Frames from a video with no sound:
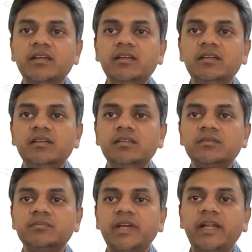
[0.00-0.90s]

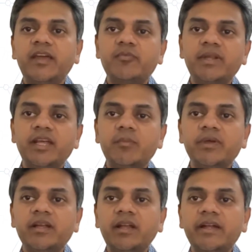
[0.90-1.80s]
And I've been helping
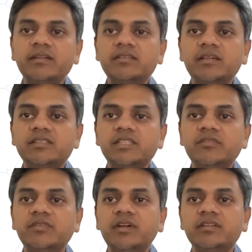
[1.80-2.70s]
clients achieve
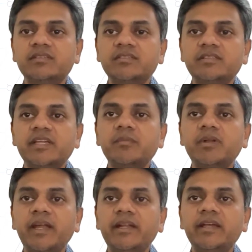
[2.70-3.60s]
a sustainable
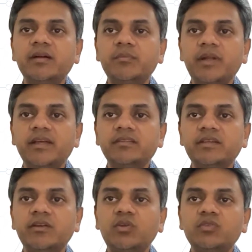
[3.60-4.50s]
IT compliance and
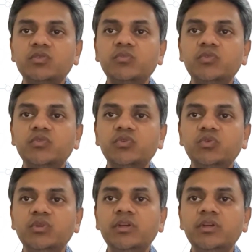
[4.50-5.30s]
also move to